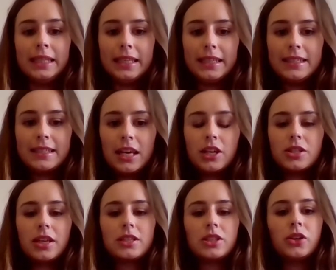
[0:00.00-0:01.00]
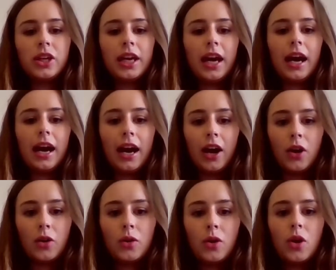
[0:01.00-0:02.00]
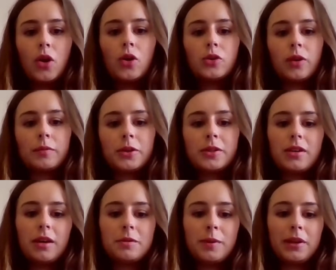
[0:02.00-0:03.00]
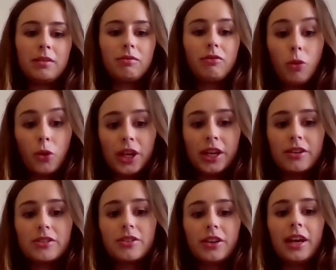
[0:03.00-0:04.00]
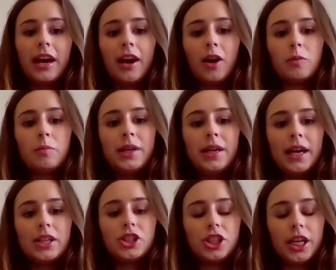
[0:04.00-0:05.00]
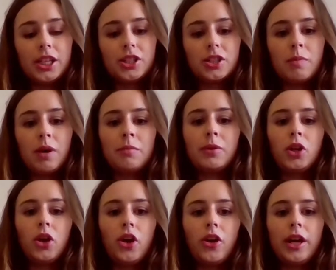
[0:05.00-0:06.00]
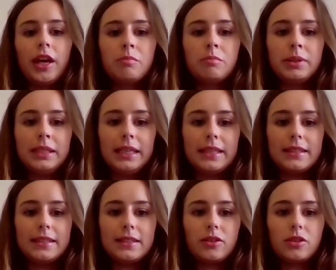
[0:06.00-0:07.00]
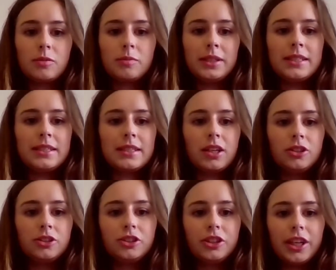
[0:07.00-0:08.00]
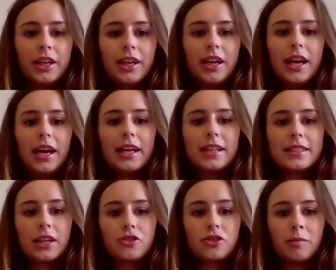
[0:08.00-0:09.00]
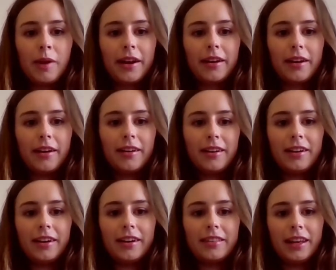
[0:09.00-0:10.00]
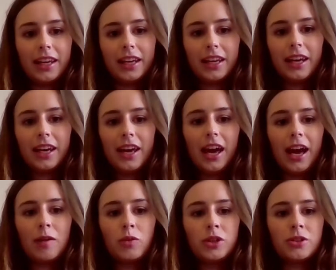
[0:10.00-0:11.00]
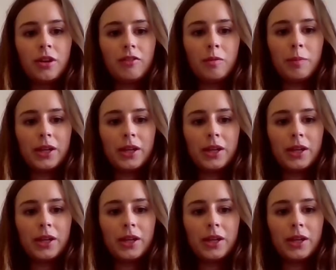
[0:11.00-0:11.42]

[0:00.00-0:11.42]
Belize. So that's looking at how, I'm spending 4 years looking at how pH changes might be occurring in Belize. So Belize is a country in Central America, and I think we do have a